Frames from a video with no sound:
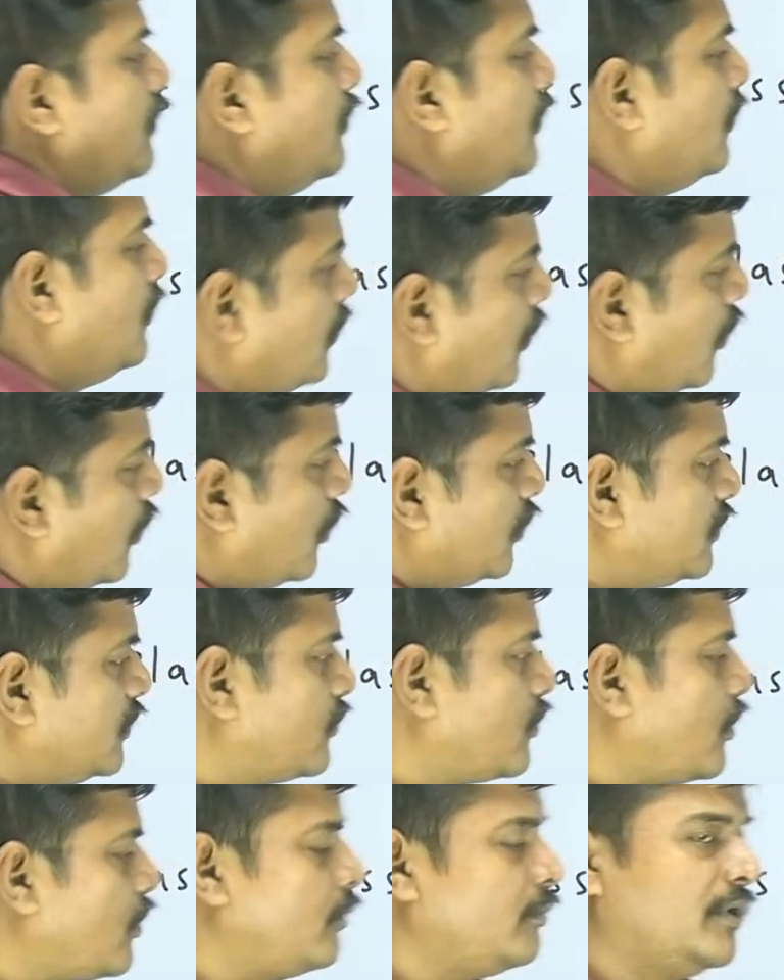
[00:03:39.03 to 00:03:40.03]
All the
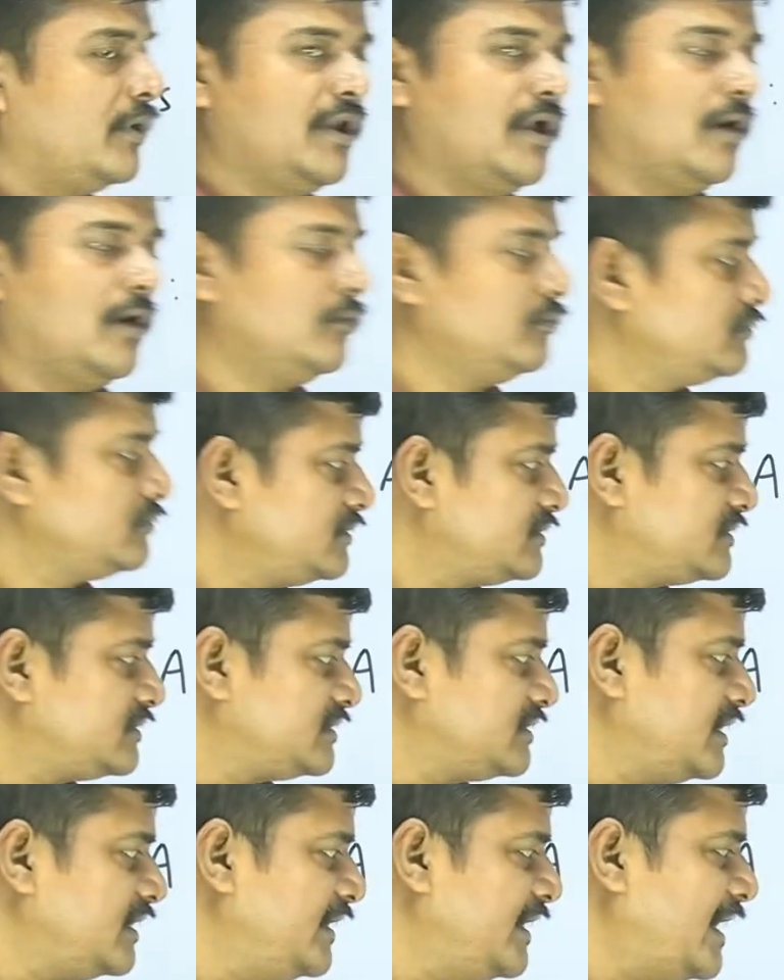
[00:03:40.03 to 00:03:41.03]
common nouns
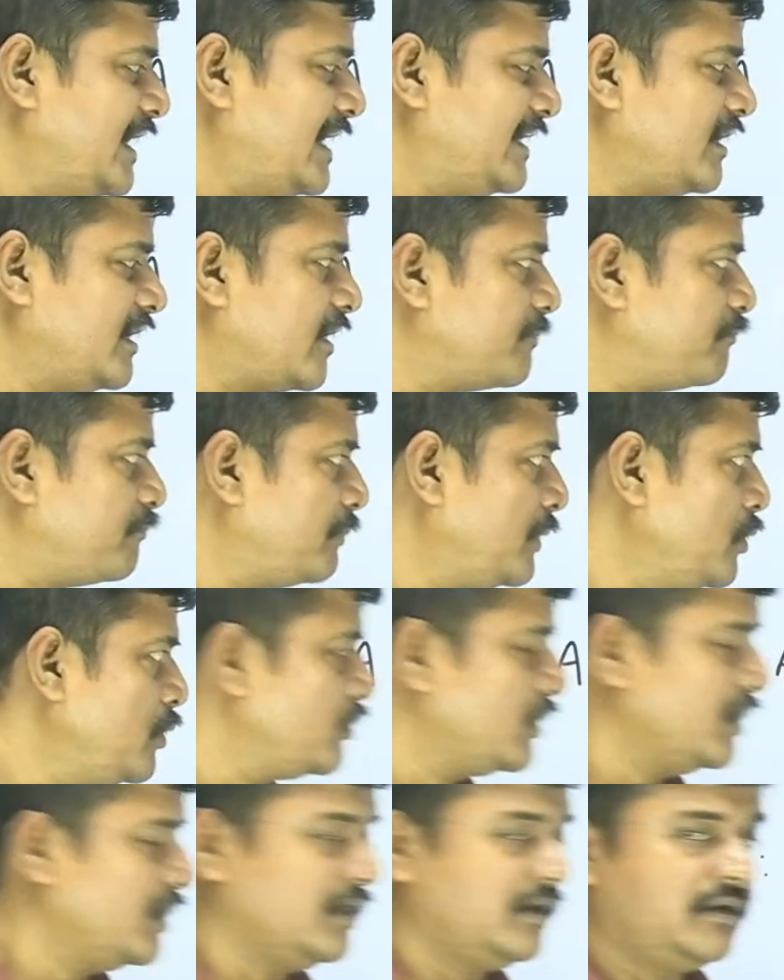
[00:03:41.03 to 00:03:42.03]
that are
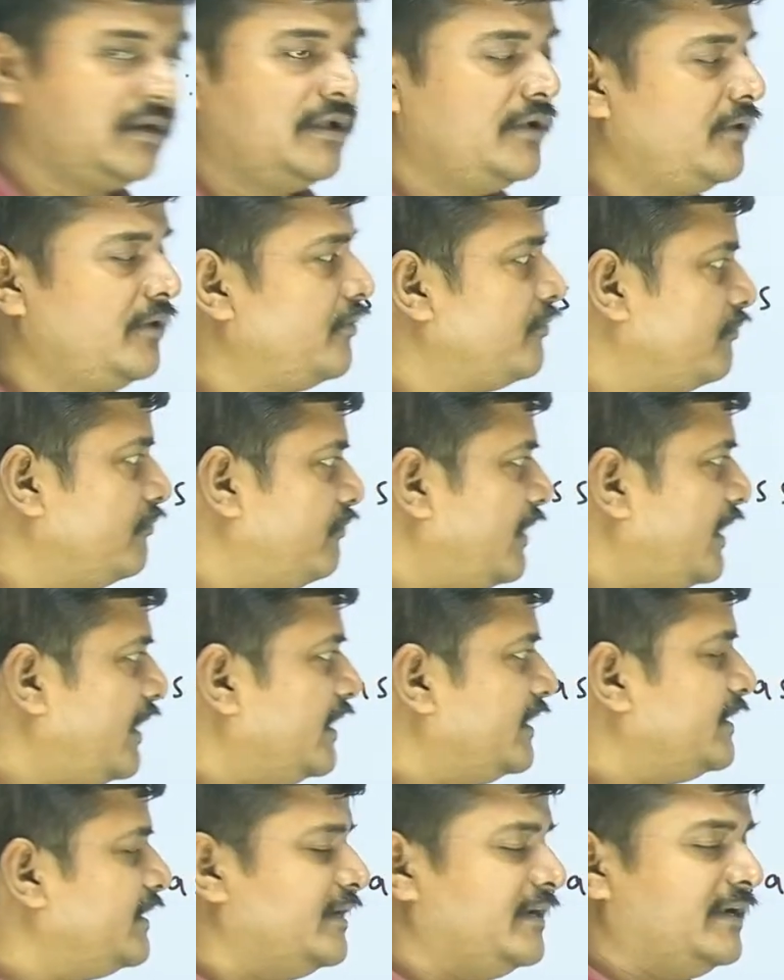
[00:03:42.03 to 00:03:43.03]
plural,
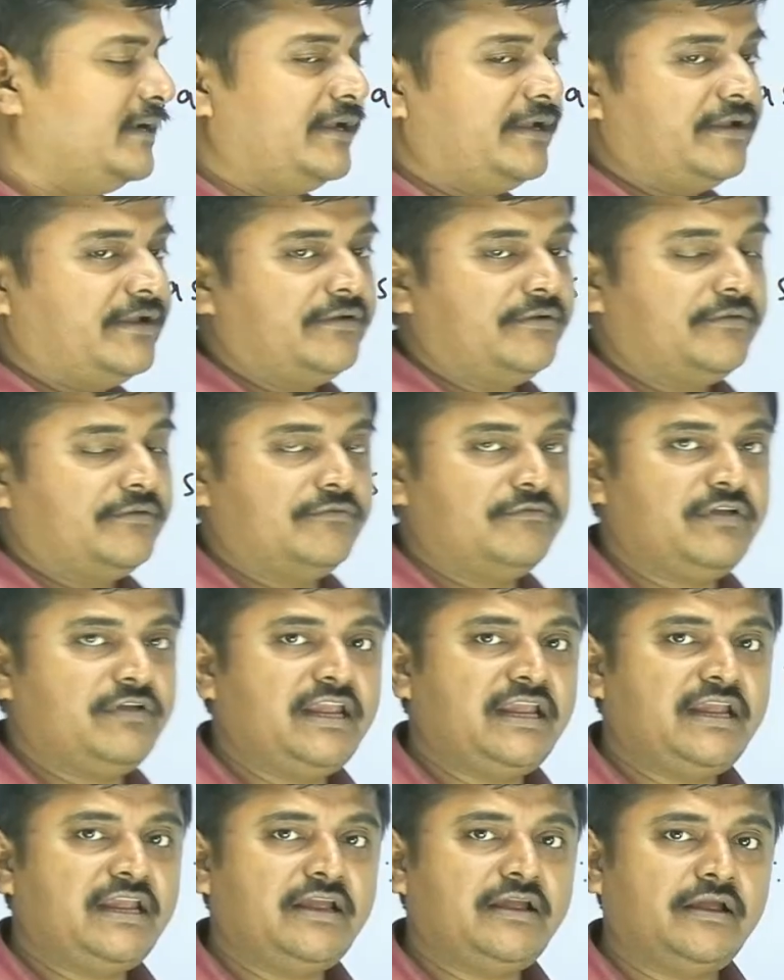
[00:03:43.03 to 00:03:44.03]
when
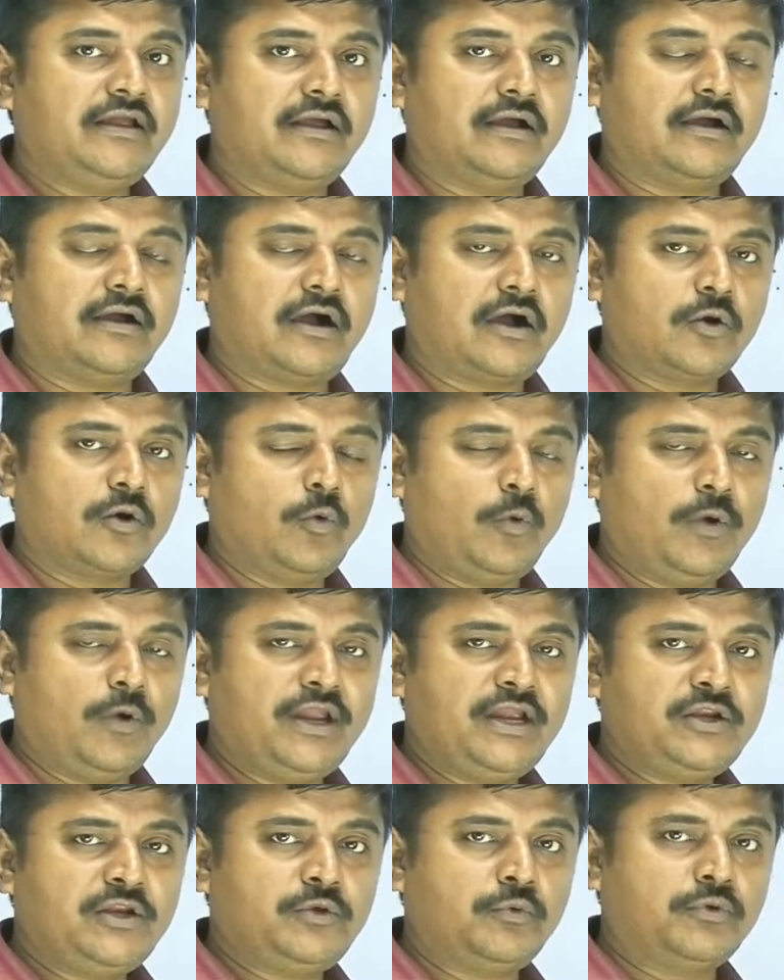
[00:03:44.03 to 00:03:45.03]
we are
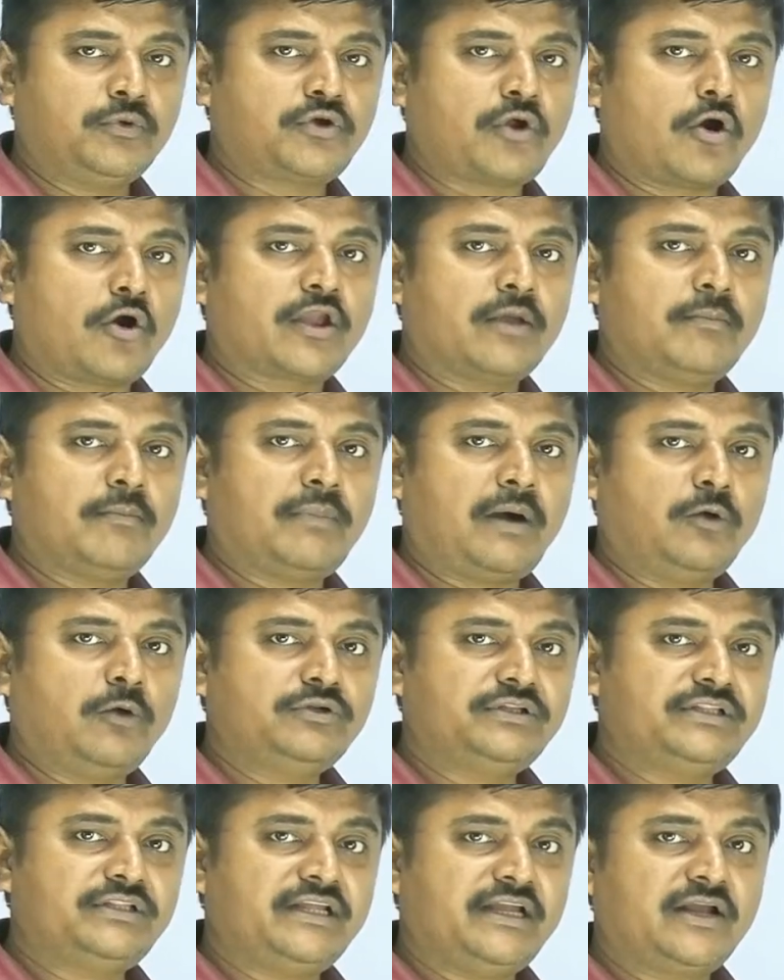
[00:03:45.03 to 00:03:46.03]
going to talk
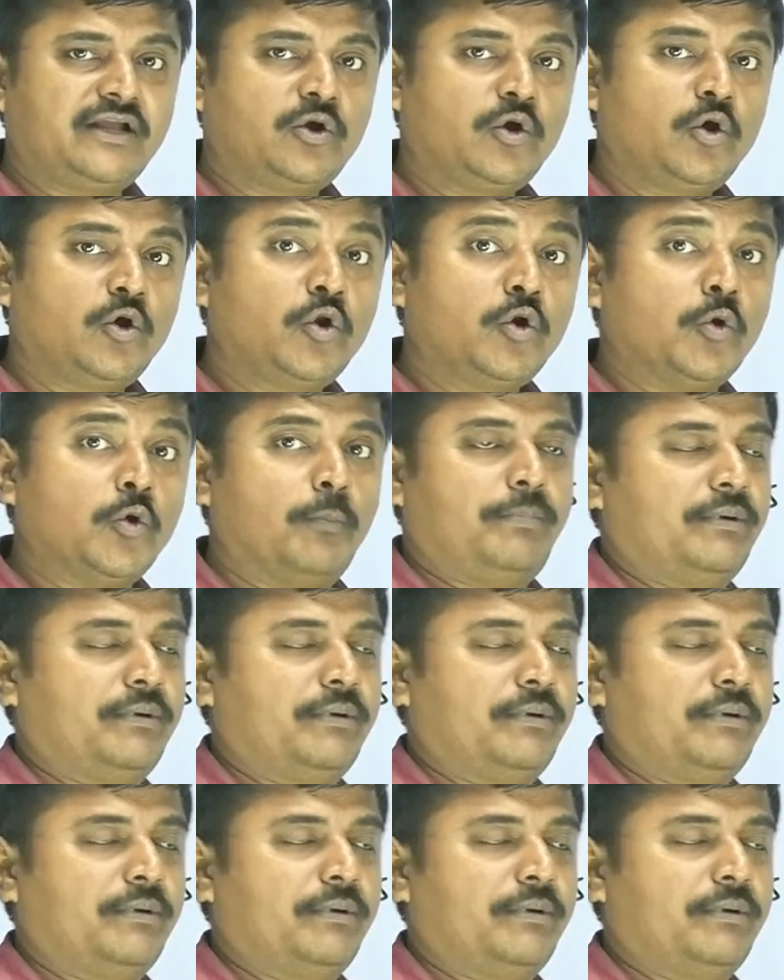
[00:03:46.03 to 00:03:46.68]
about their group,